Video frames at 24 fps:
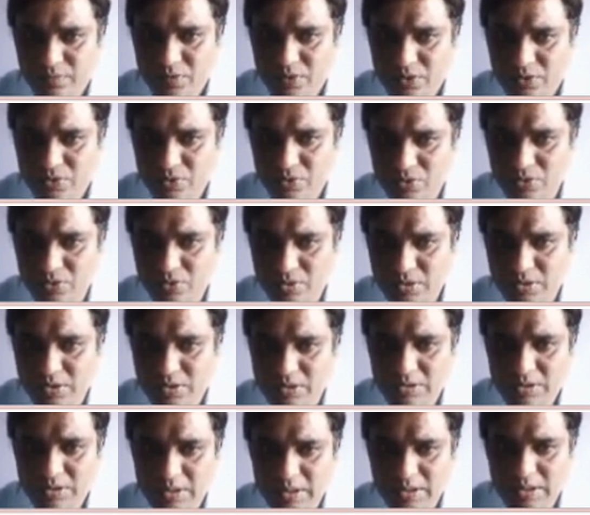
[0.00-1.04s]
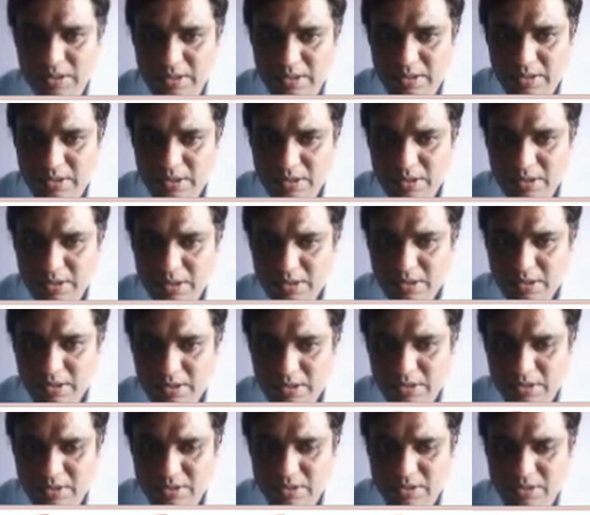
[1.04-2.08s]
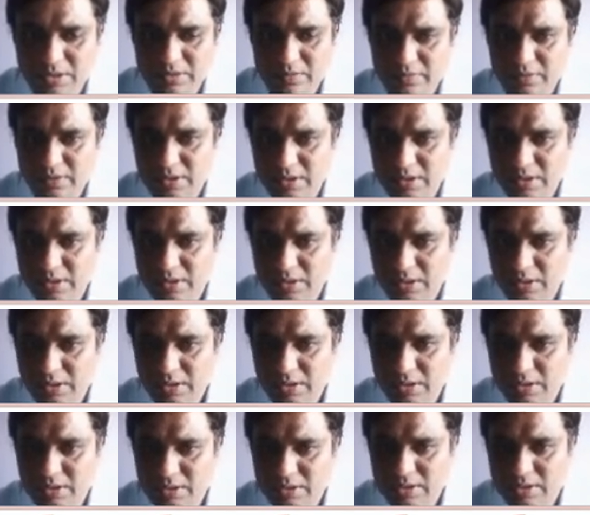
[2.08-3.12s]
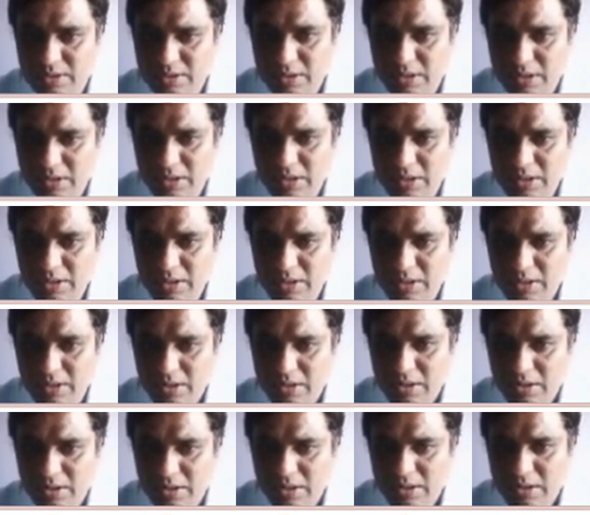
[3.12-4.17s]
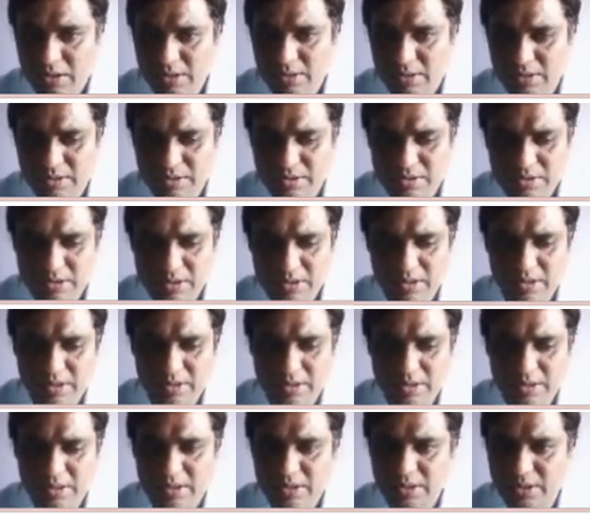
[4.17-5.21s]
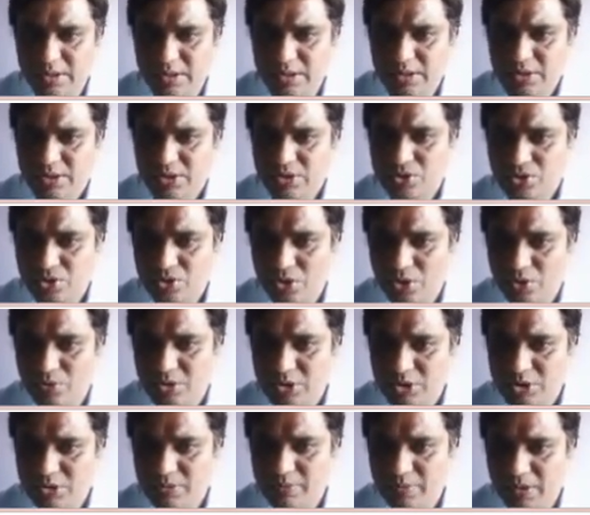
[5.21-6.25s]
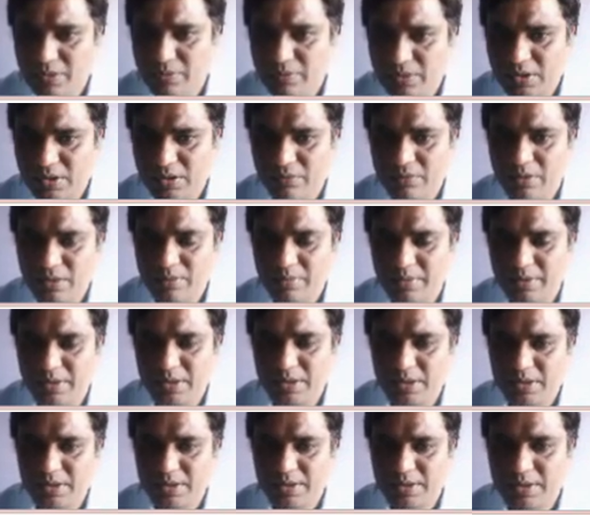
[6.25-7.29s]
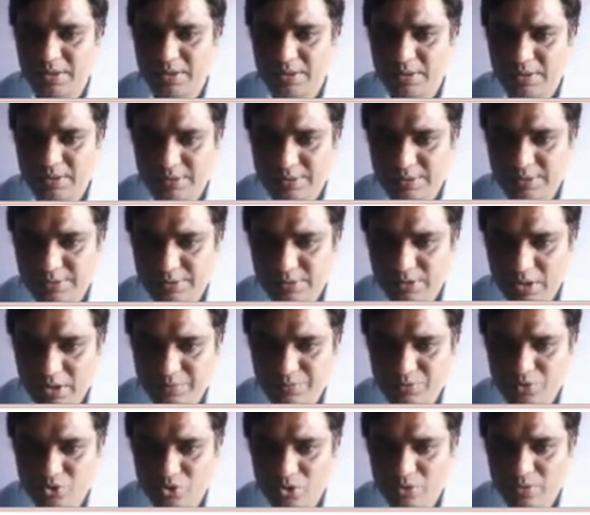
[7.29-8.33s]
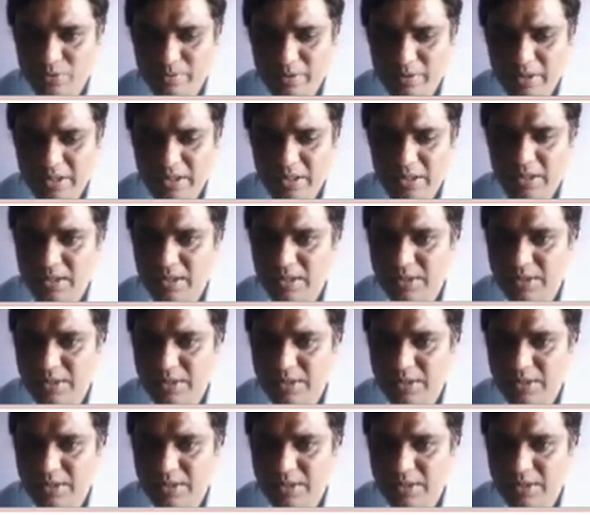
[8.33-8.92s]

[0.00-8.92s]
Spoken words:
So this is Rt, this is Vt, and this is RL, and this current I. So how much power will be absorbed by RL?